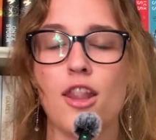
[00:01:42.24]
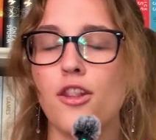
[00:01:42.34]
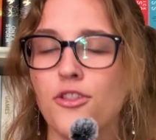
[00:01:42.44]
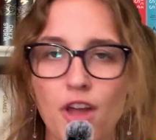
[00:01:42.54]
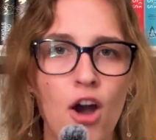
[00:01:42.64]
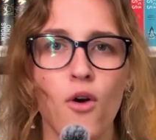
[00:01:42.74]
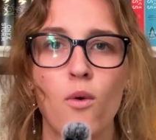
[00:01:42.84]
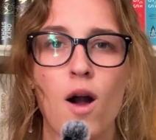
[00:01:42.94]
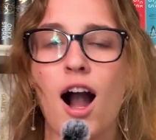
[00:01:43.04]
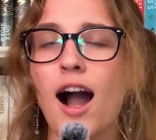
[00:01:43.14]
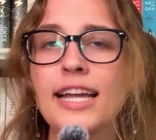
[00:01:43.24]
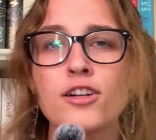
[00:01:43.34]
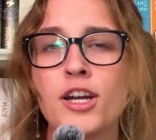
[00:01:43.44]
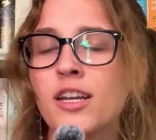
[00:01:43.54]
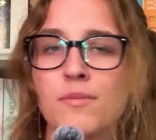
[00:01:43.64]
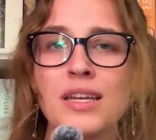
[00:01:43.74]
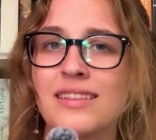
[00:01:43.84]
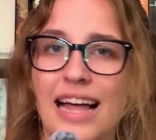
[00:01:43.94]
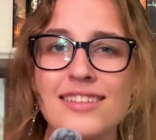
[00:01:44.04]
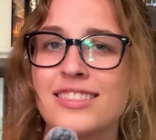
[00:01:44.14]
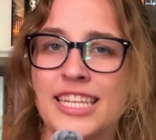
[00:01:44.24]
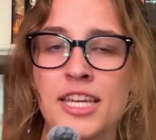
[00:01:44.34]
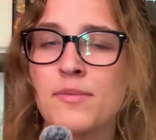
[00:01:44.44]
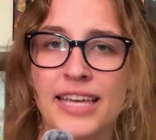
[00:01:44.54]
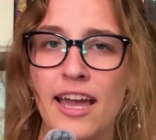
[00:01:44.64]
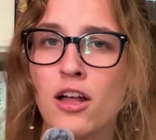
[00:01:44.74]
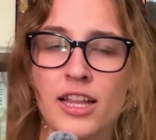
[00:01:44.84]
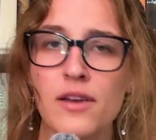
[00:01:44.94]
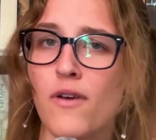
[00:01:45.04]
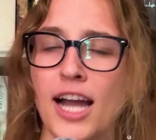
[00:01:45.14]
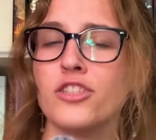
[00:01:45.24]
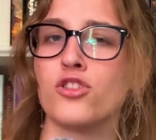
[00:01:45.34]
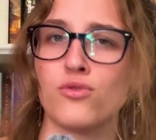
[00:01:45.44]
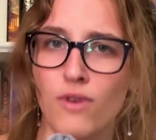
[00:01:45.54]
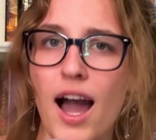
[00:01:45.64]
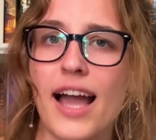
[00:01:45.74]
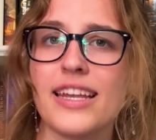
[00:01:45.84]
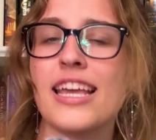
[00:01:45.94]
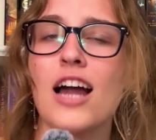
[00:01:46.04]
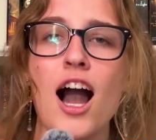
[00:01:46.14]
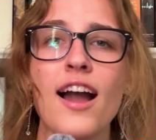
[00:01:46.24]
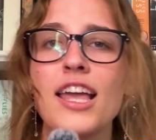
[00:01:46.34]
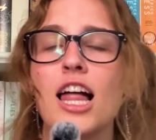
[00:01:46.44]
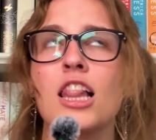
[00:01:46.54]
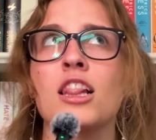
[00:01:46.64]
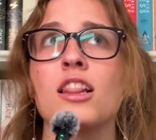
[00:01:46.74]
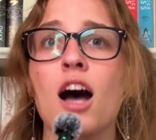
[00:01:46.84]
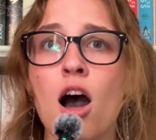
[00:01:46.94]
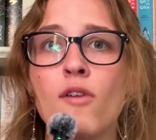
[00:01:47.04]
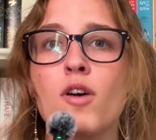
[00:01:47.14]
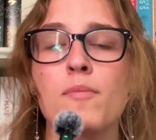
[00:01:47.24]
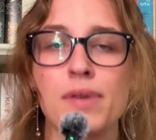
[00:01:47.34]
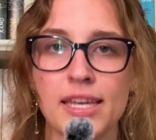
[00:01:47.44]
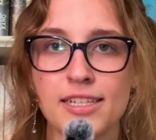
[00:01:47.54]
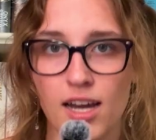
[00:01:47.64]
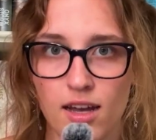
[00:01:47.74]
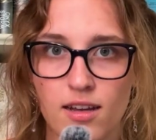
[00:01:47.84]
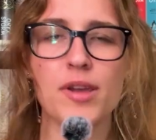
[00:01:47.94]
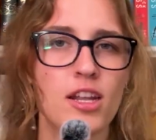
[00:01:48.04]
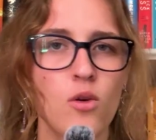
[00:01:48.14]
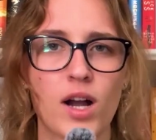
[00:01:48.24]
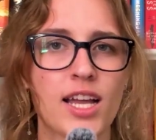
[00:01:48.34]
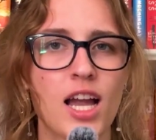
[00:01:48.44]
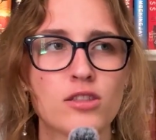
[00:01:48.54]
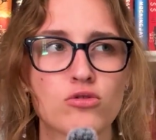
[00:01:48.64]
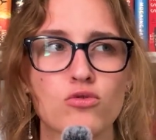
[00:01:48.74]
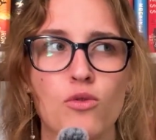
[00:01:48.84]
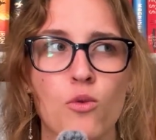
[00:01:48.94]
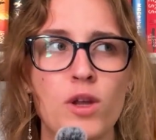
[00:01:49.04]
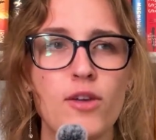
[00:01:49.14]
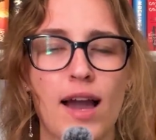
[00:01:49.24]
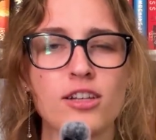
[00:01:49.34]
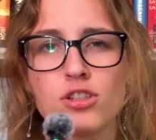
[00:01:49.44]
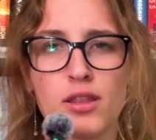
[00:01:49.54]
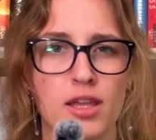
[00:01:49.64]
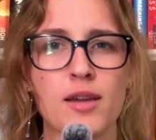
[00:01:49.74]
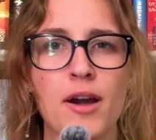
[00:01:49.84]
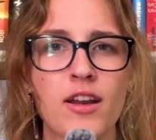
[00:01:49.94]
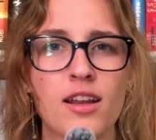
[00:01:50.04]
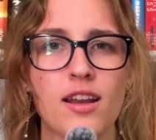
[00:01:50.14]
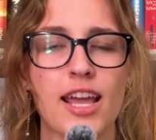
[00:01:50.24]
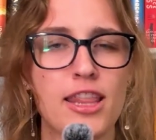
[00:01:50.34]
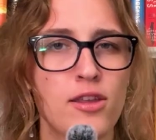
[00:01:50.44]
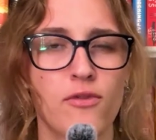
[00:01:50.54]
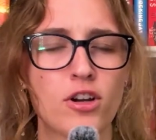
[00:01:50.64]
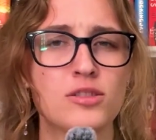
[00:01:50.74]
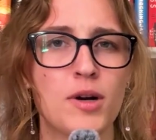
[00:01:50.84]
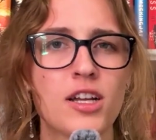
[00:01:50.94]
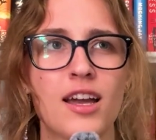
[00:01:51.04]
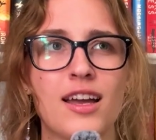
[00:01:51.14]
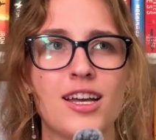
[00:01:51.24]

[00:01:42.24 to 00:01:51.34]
No. I couldn't be less Team Gale if I tried, and I love PETA. But you know what, guys? When you actually think about it, in the first book,